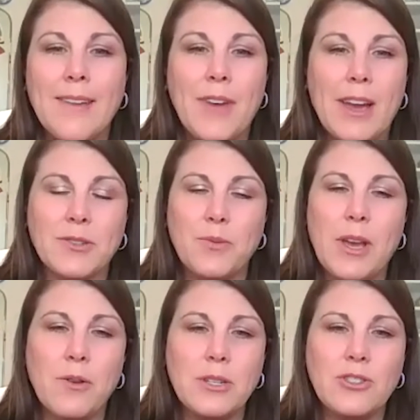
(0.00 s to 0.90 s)
In fact,
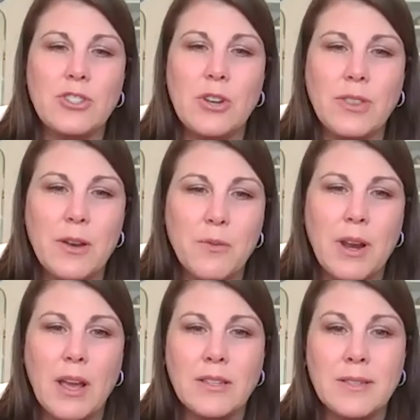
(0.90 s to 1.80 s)
we always joke that
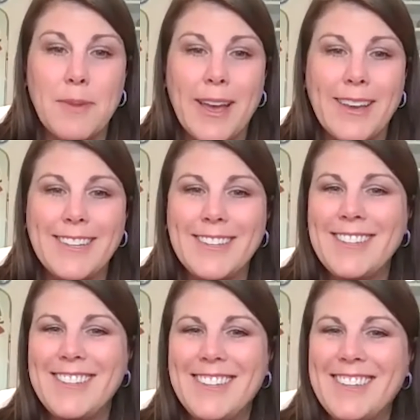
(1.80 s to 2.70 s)
when I smile,
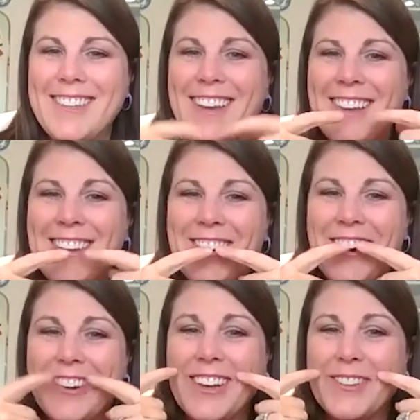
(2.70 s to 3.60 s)
I go
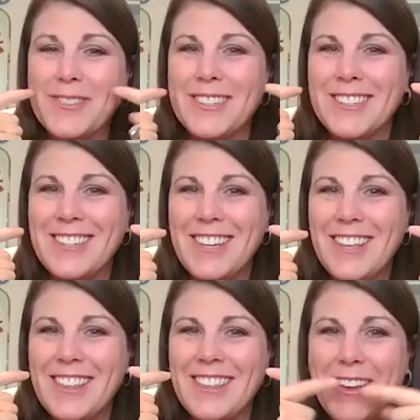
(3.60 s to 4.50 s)
all gums and
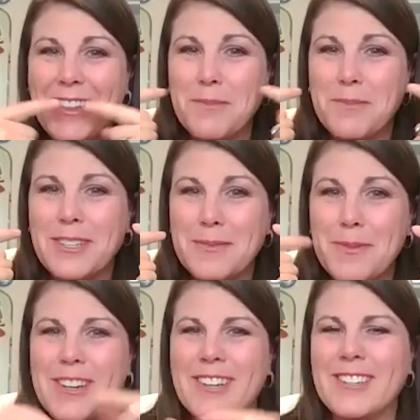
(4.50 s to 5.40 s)
teeth and my lip
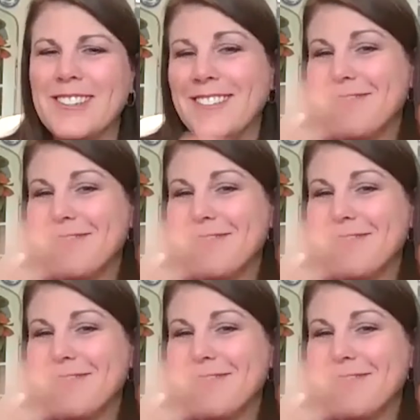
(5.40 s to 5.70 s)
disappears.